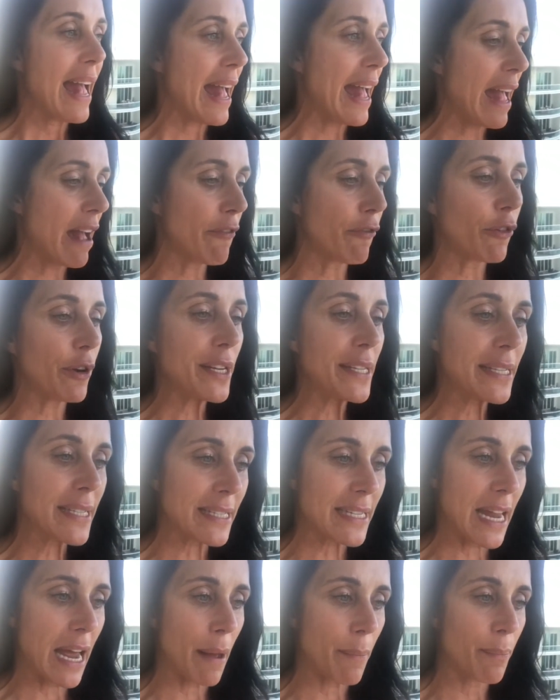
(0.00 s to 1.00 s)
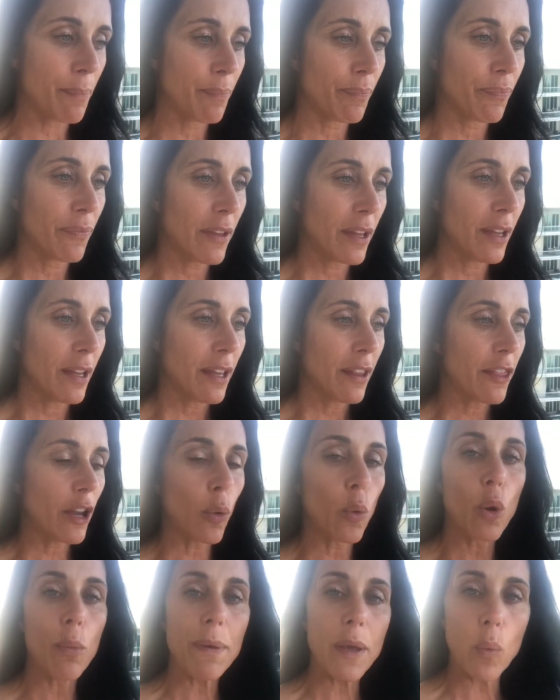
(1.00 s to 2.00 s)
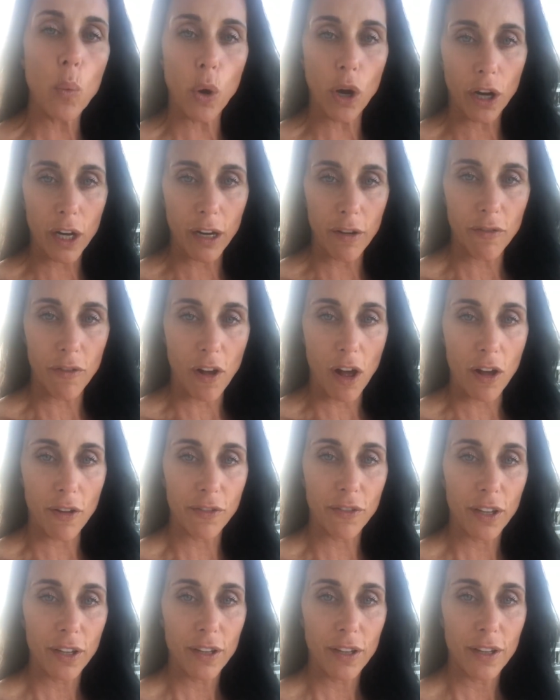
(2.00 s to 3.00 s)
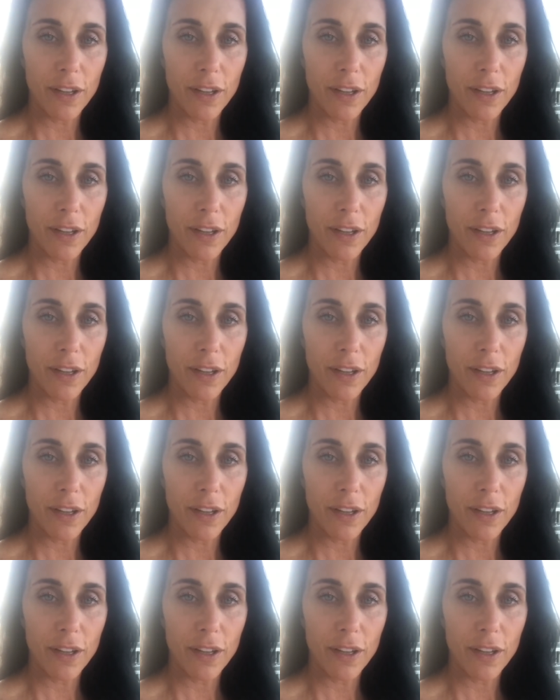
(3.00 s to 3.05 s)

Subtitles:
Every step, there will be work involved.